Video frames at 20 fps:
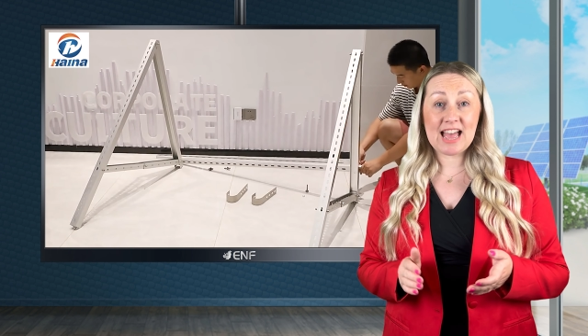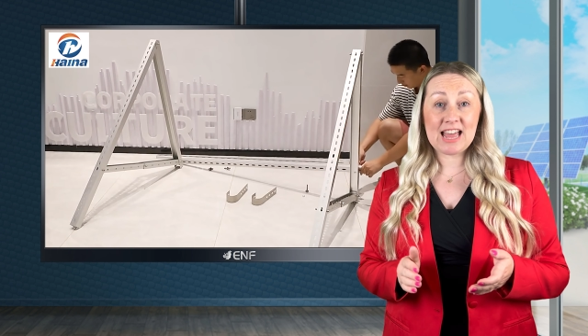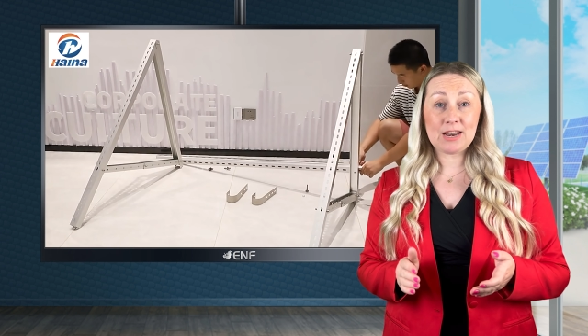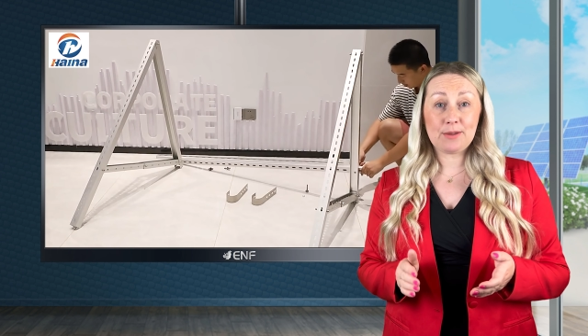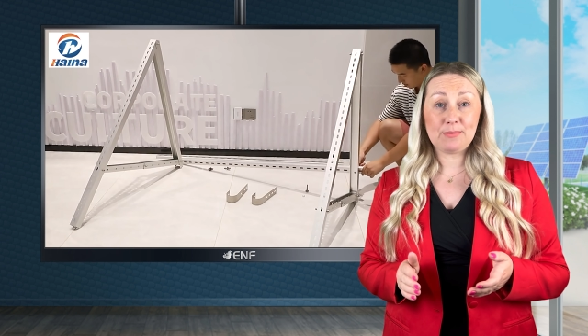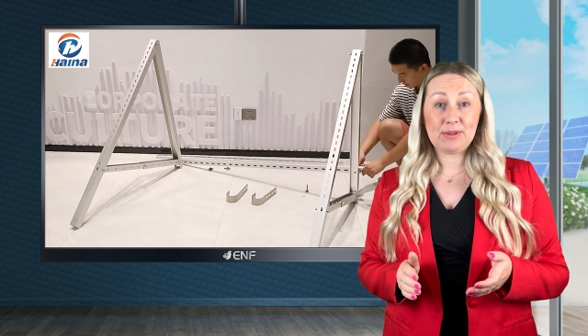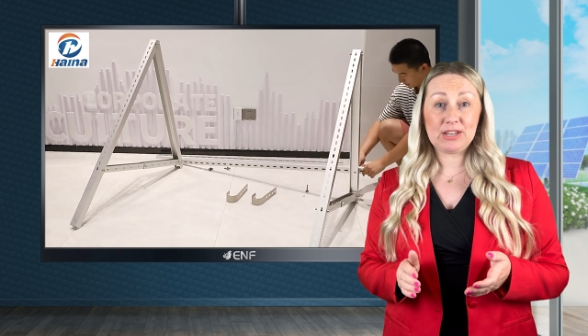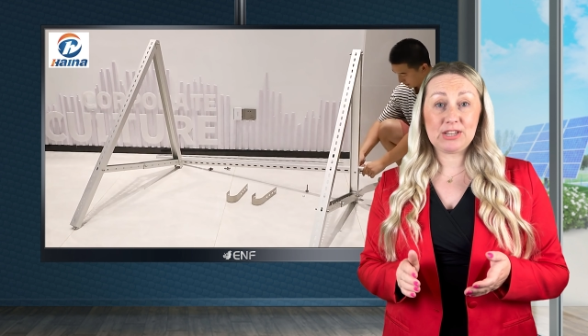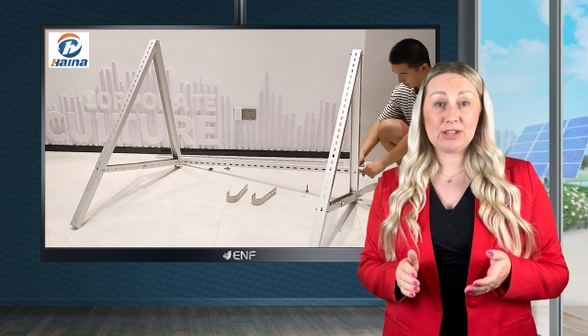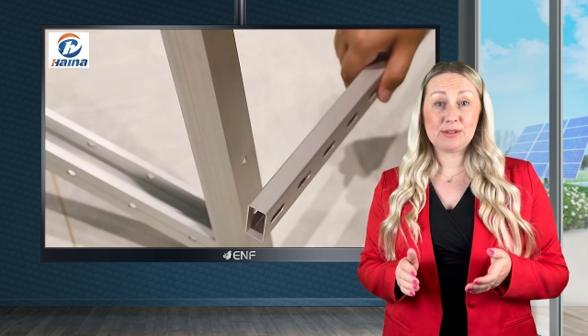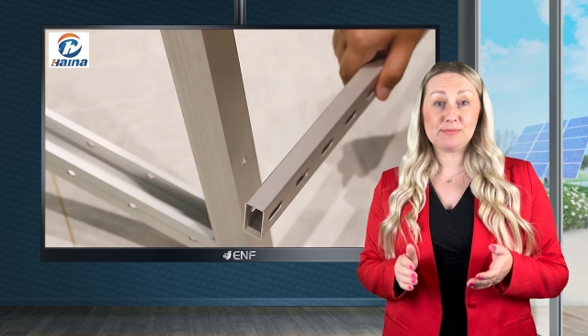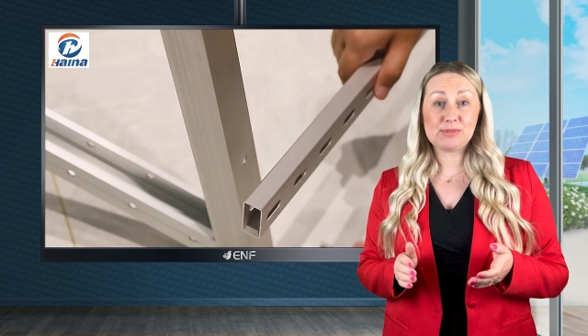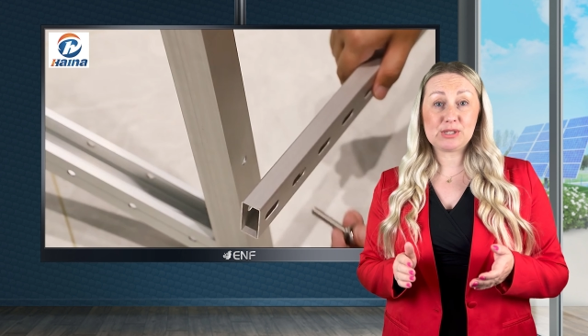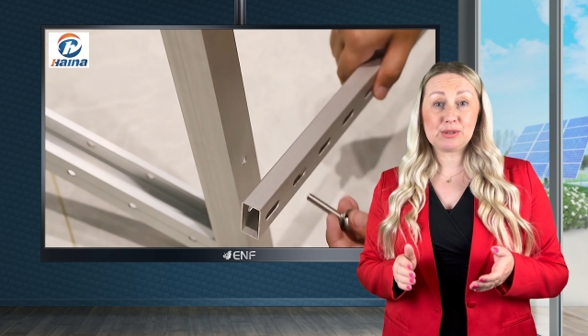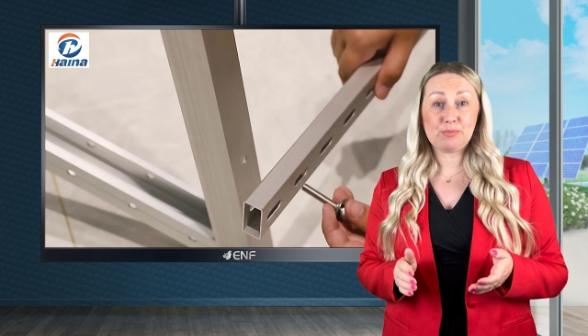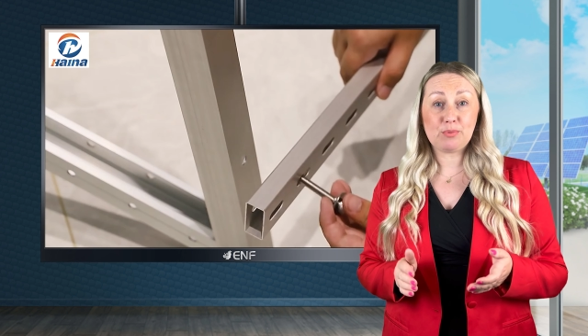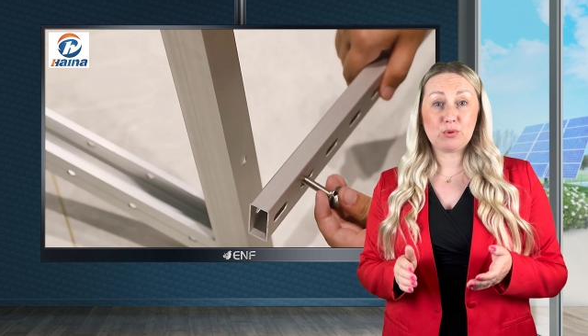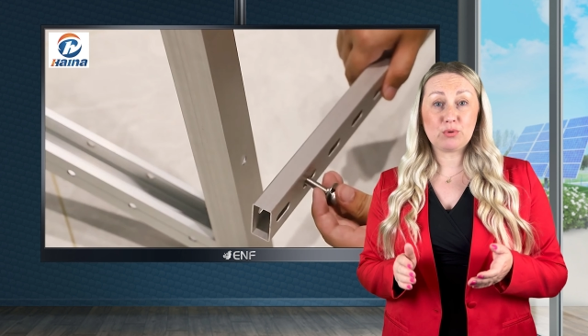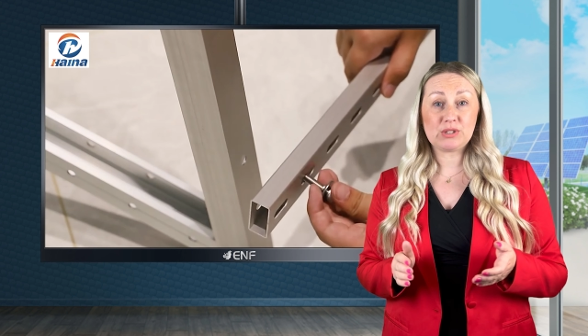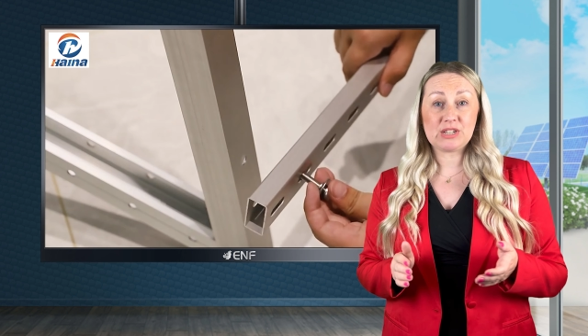aluminium
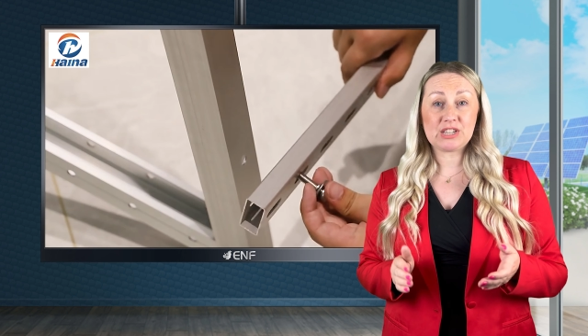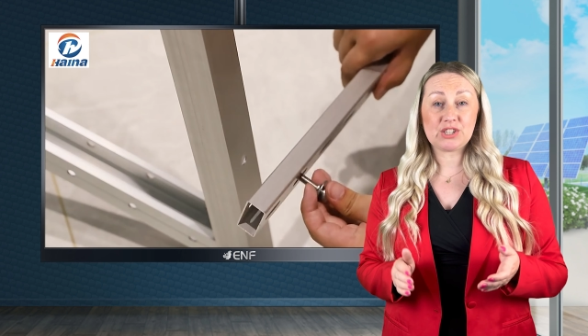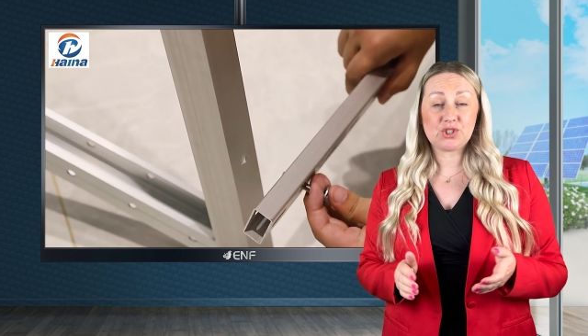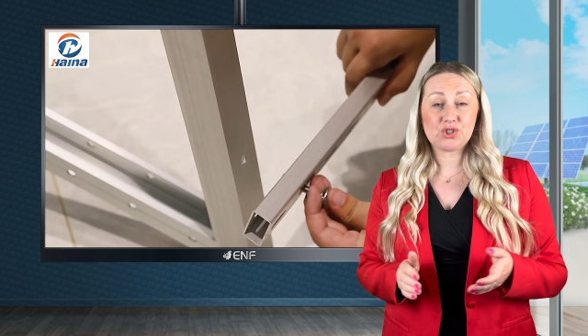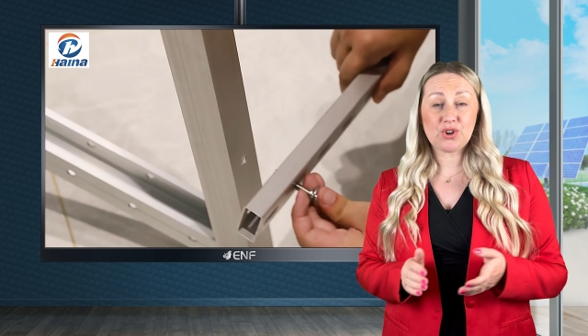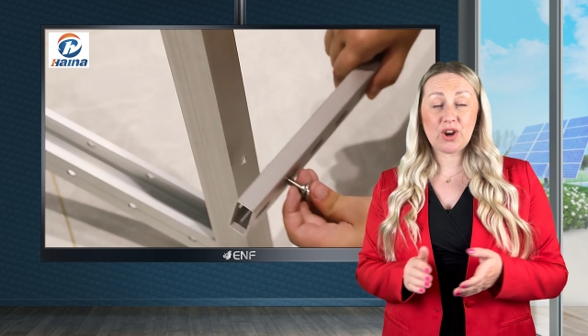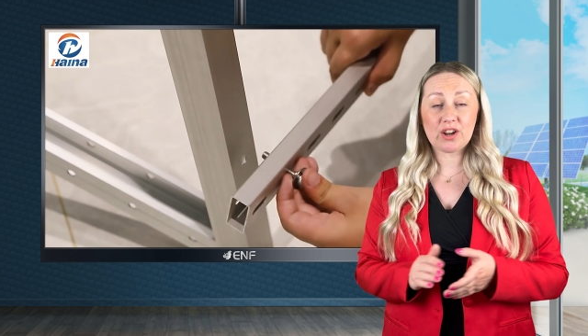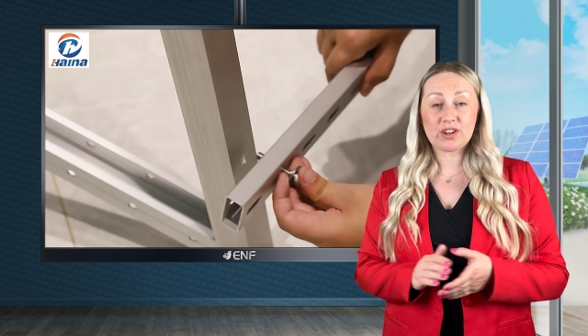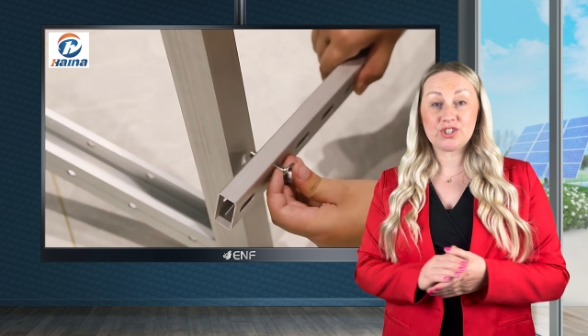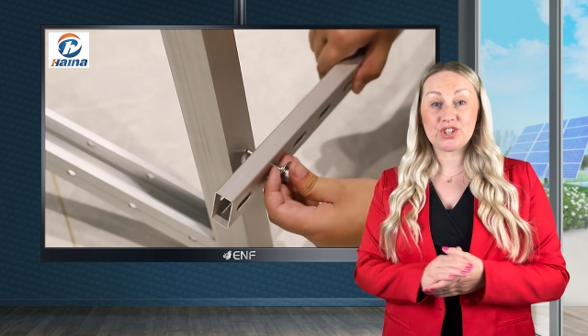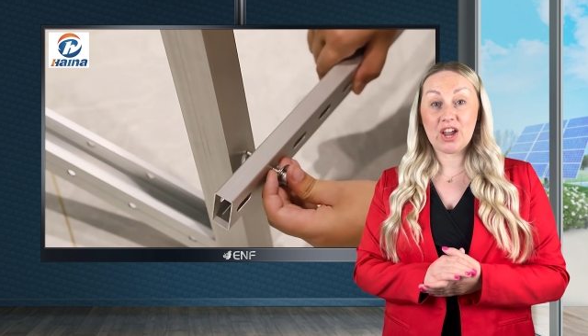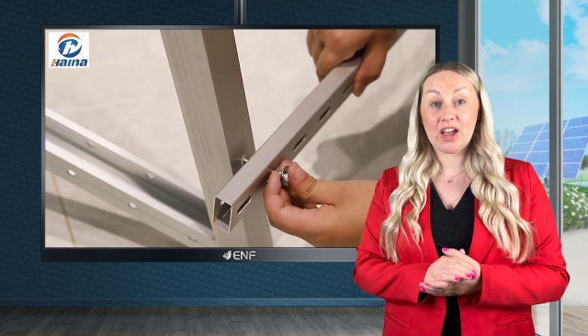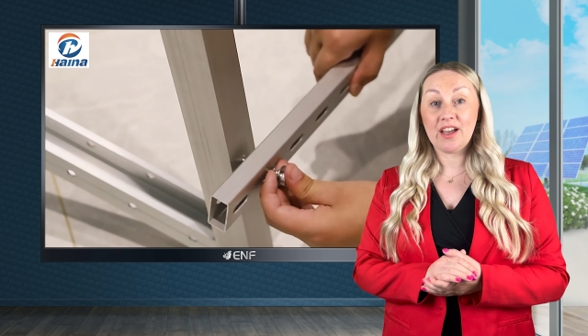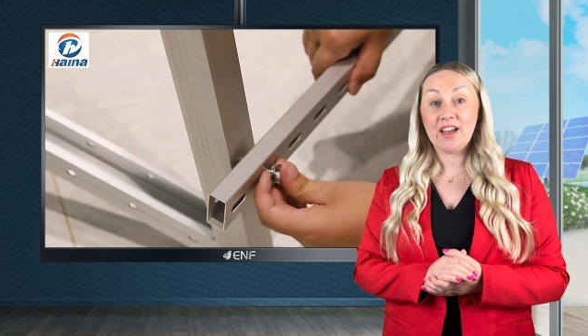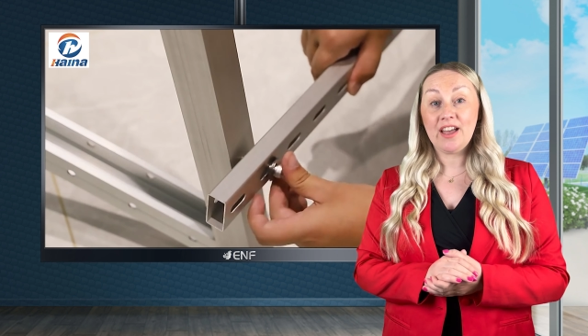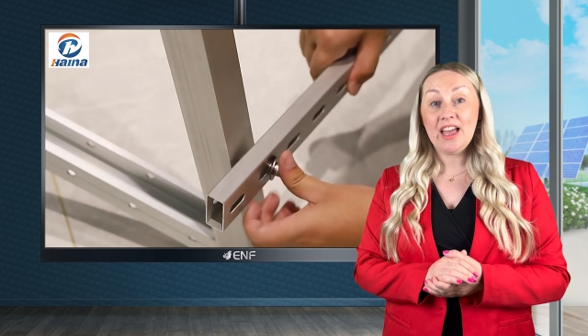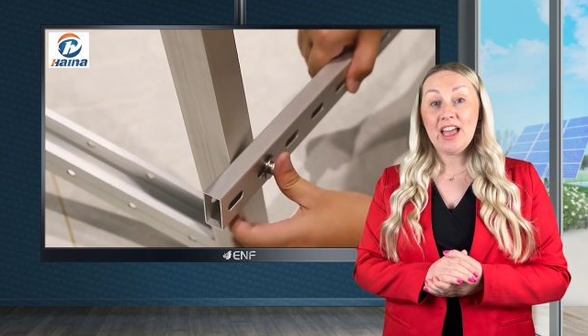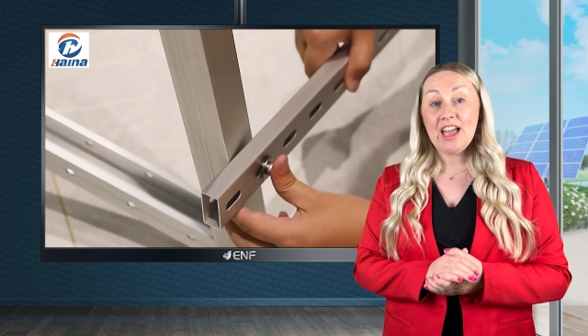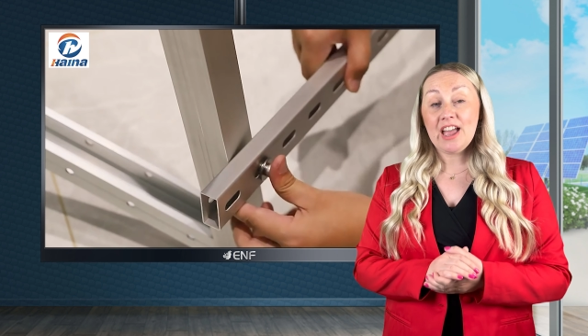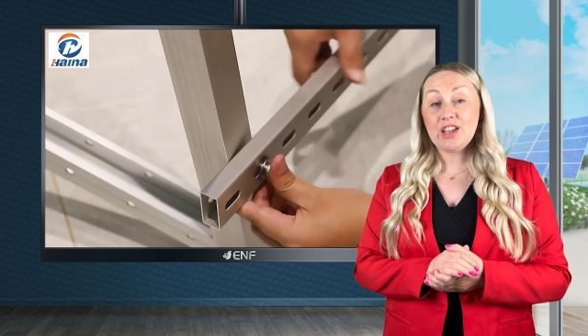supporting structure